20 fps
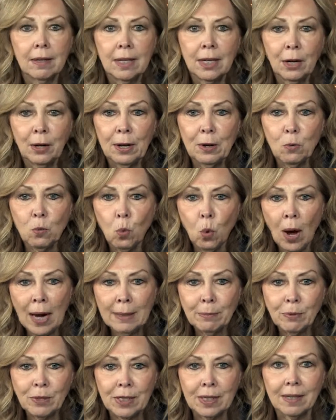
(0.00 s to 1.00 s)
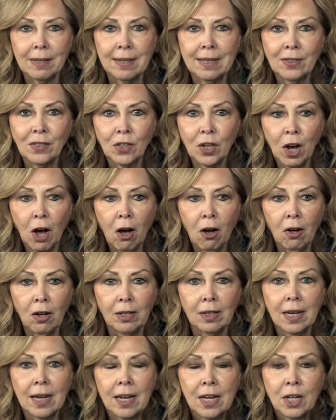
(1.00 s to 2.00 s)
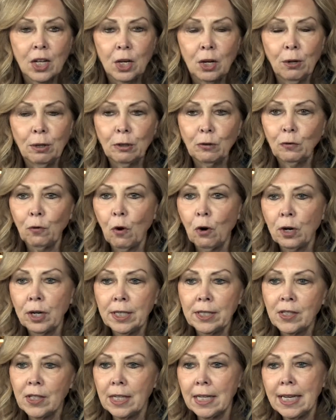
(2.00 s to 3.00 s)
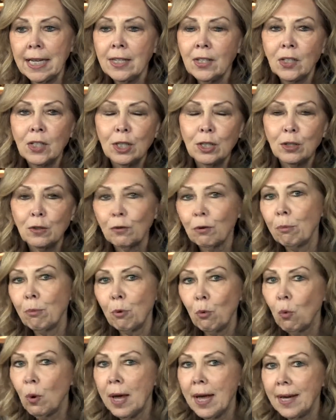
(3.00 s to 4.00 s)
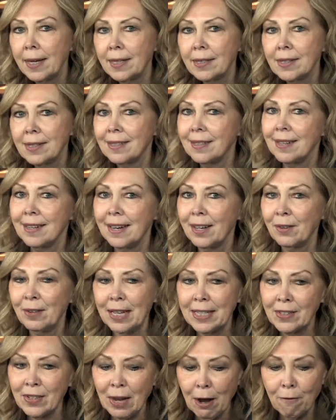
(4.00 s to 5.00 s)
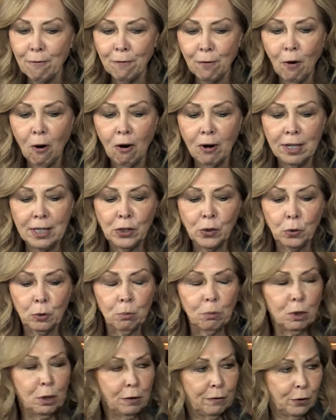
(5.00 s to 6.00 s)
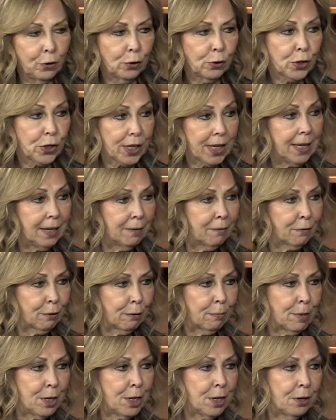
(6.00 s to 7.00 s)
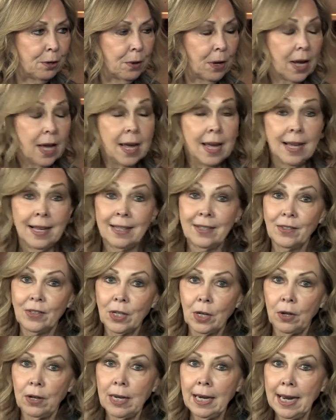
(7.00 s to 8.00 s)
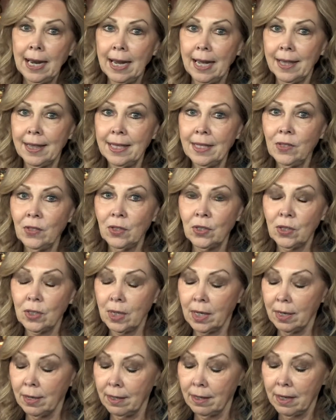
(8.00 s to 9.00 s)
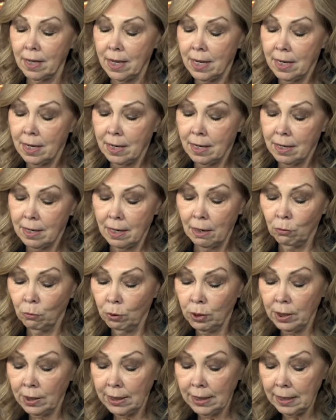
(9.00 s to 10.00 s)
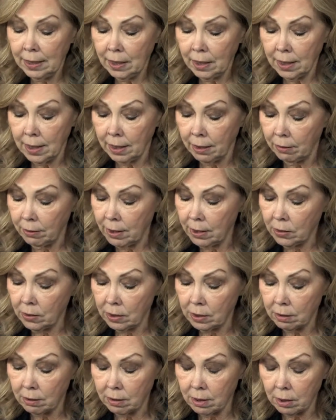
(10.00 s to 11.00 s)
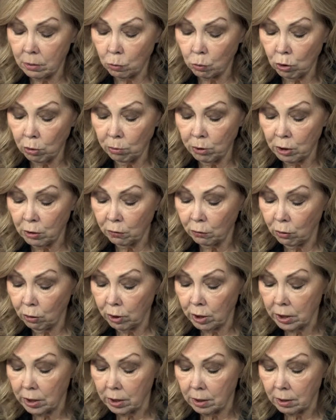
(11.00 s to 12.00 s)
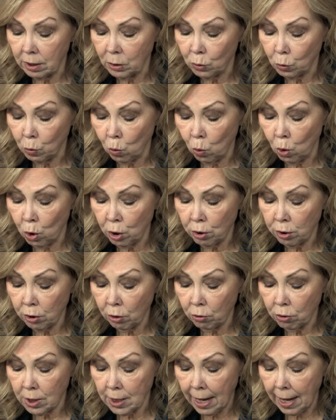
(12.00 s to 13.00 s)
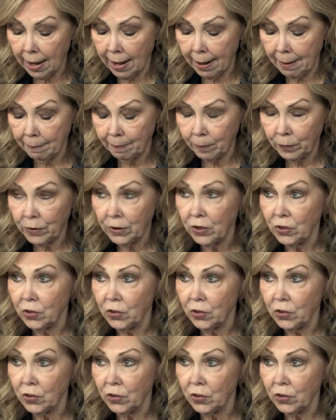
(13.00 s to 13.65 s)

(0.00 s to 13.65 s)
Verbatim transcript: You know, He wipes it. It's gone. You know, as far as the east is from the west, you know, that's how far He's removed your sin from you. Yeah. So, anyhow, this is a. Uh, really, you know, this, this Romans 4 is, is worth your time to